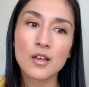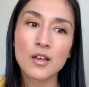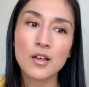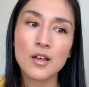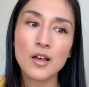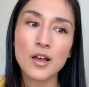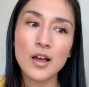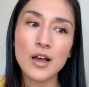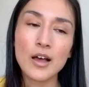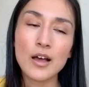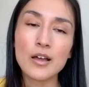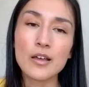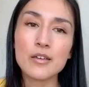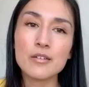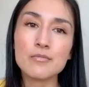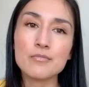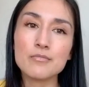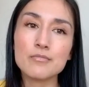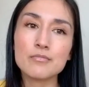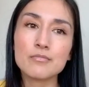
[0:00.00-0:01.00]

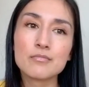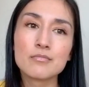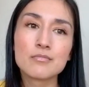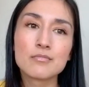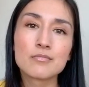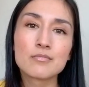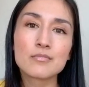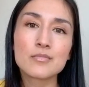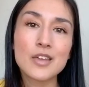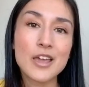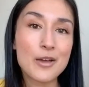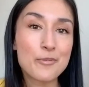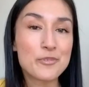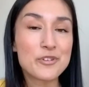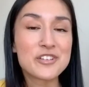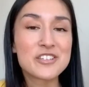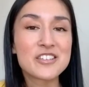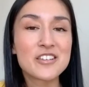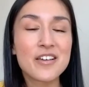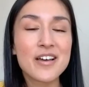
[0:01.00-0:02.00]
I'm Kamala
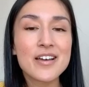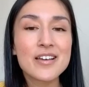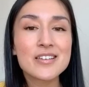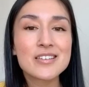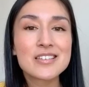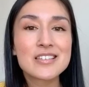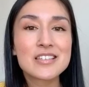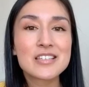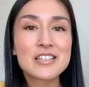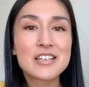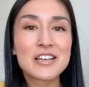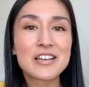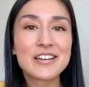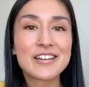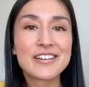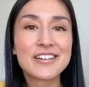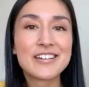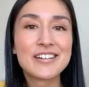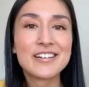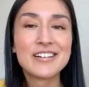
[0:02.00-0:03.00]
Celeste,
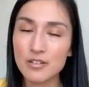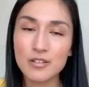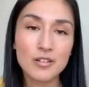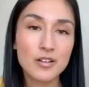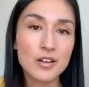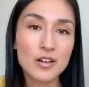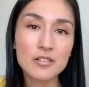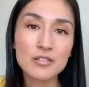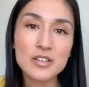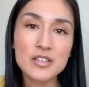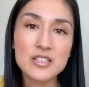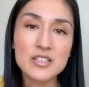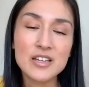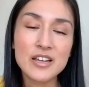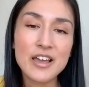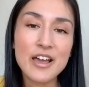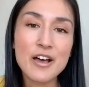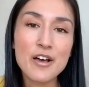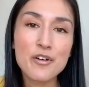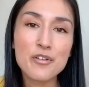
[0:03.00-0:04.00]
holistic
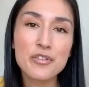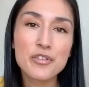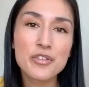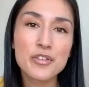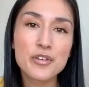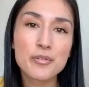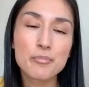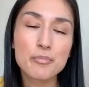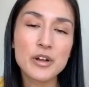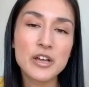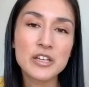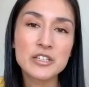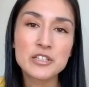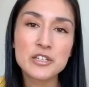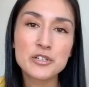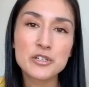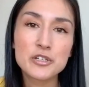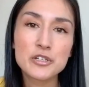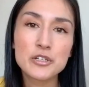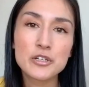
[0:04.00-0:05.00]
health
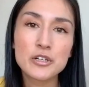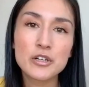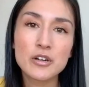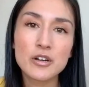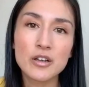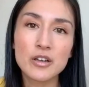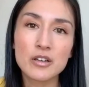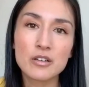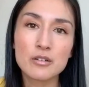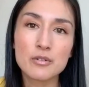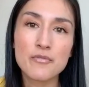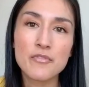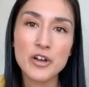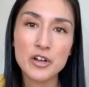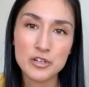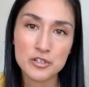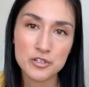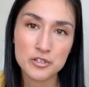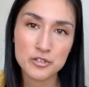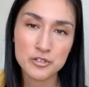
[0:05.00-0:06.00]
practitioner and
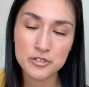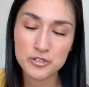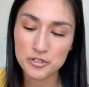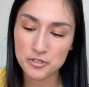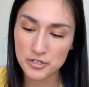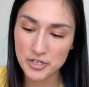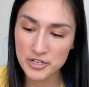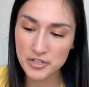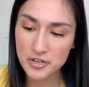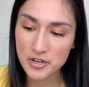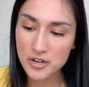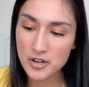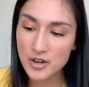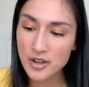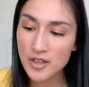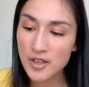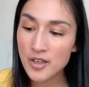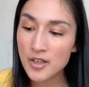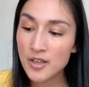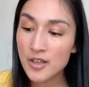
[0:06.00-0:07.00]
functional trainer.
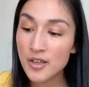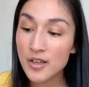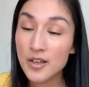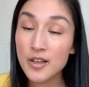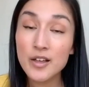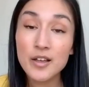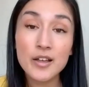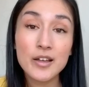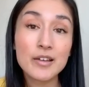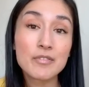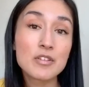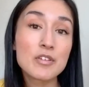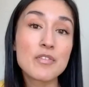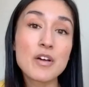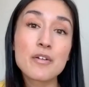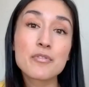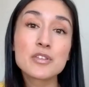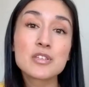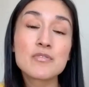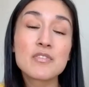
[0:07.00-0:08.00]
If you found
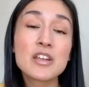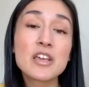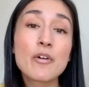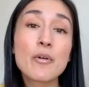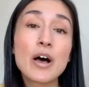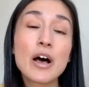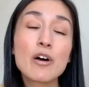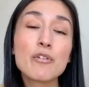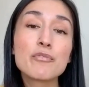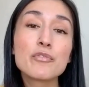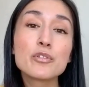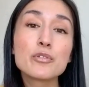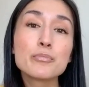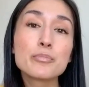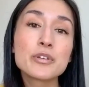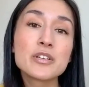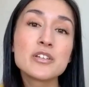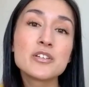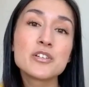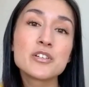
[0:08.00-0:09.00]
this video helpful,
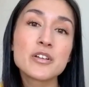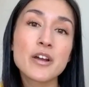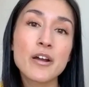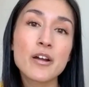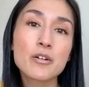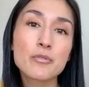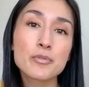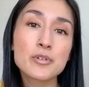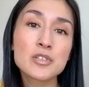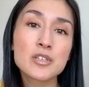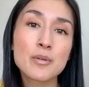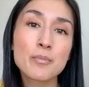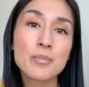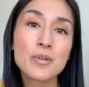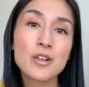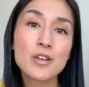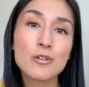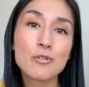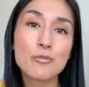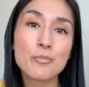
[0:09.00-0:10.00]
please share it with somebody
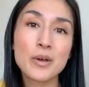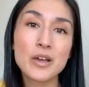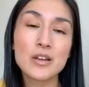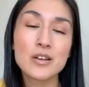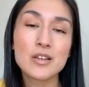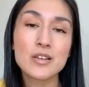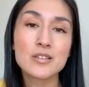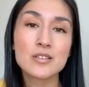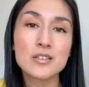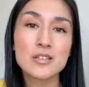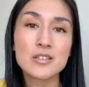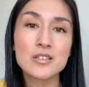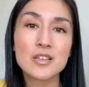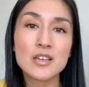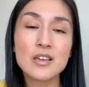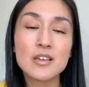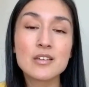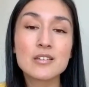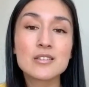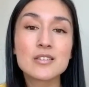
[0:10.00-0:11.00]
who might need to see
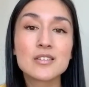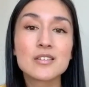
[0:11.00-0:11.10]
it.